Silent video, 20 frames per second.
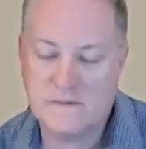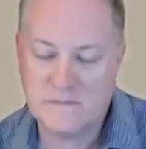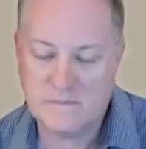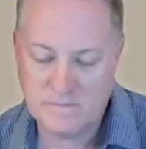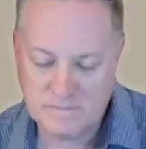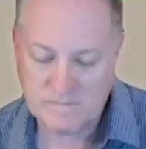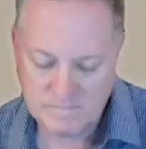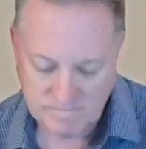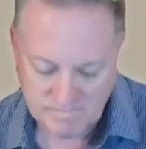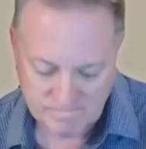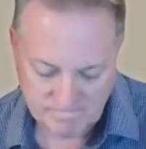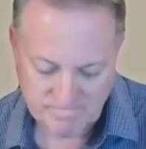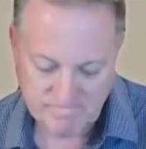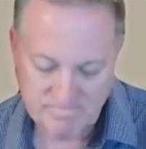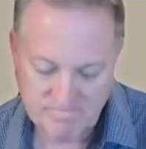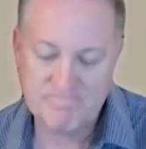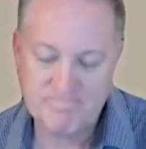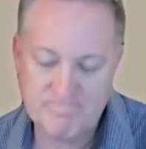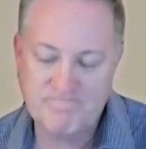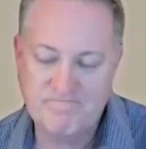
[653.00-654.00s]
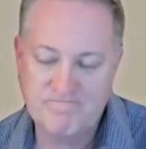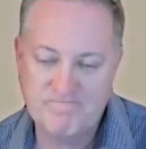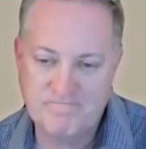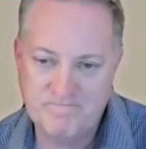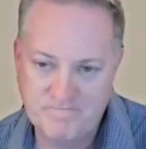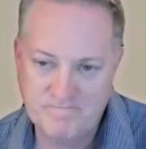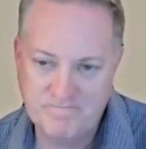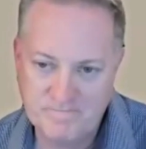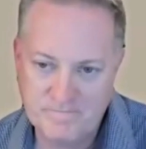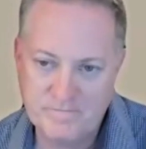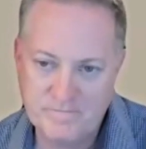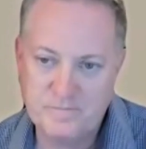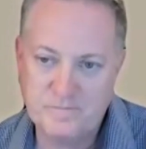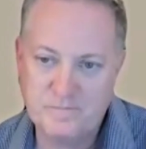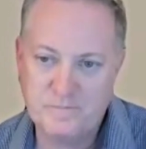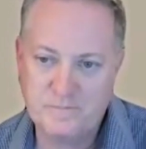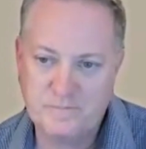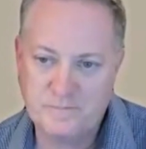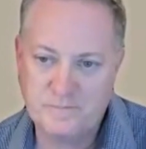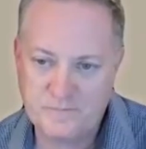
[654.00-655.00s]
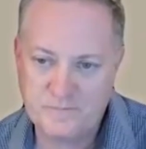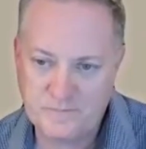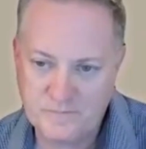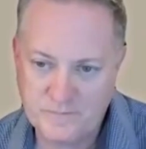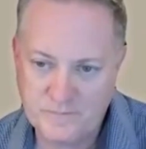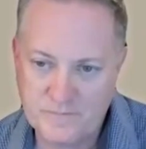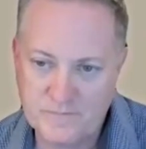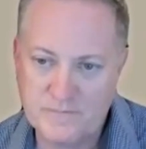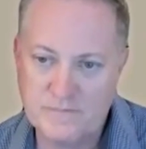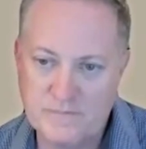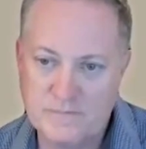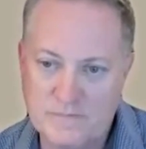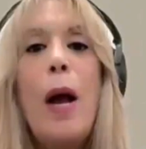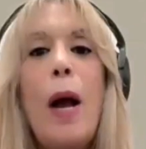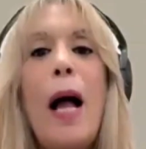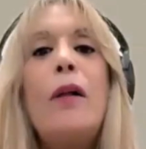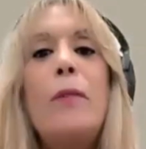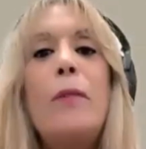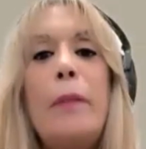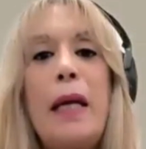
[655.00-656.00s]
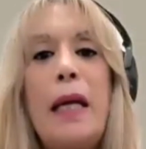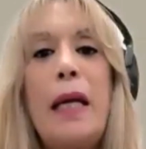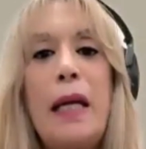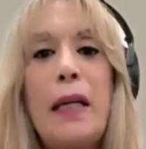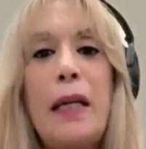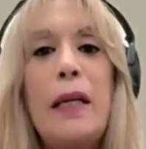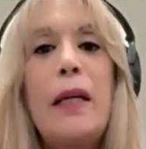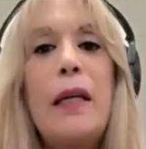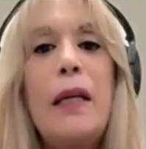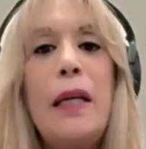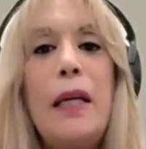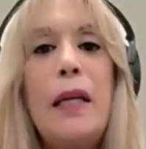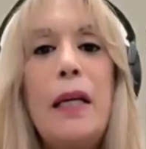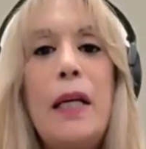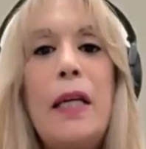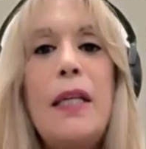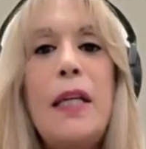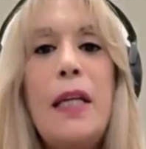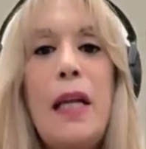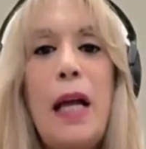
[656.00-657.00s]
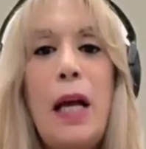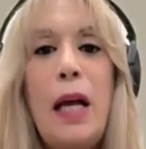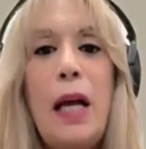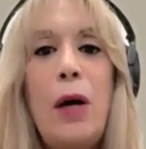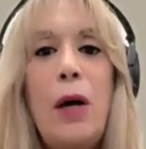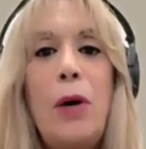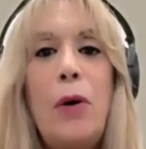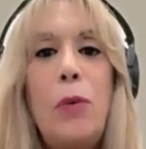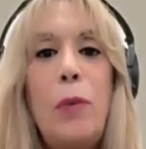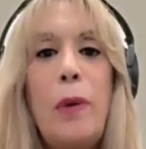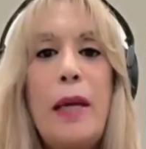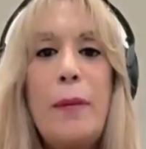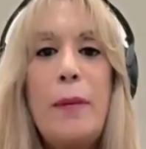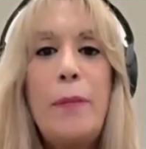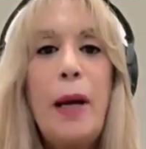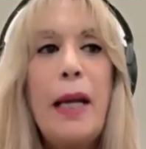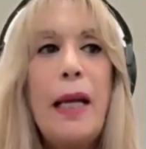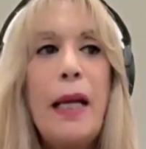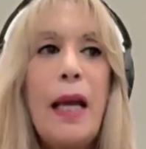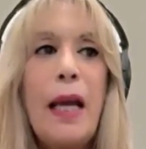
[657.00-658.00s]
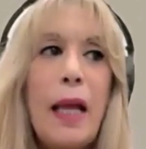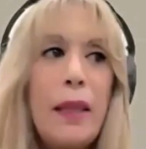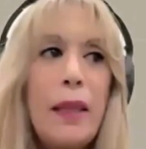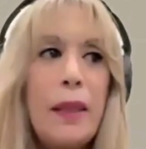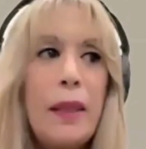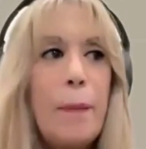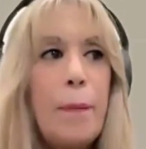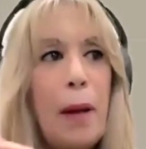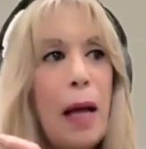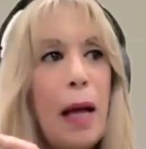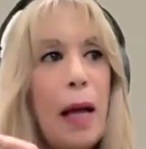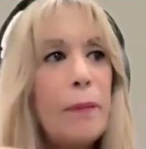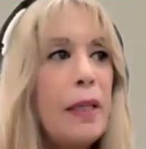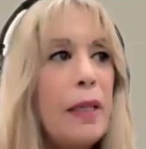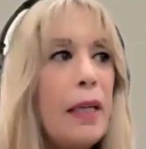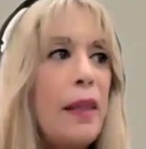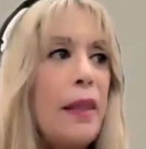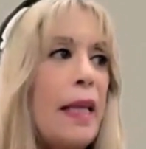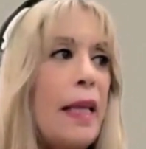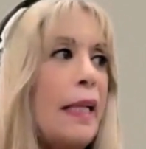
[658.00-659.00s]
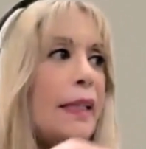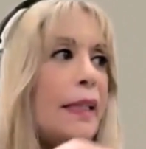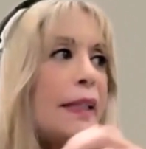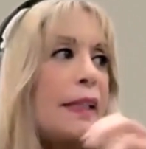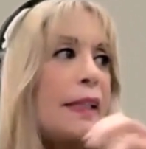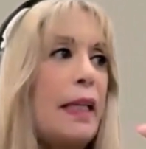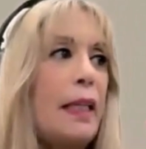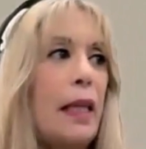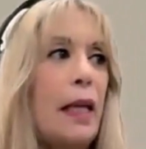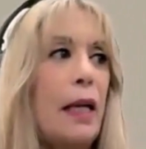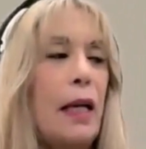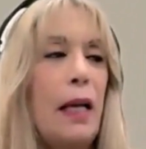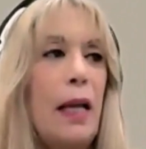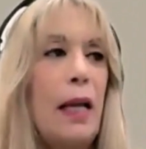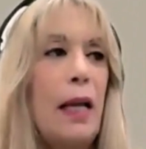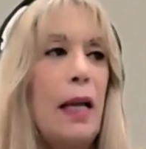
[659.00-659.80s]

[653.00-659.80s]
And some of that can be so overwhelming. We bring in the pumpkin this and the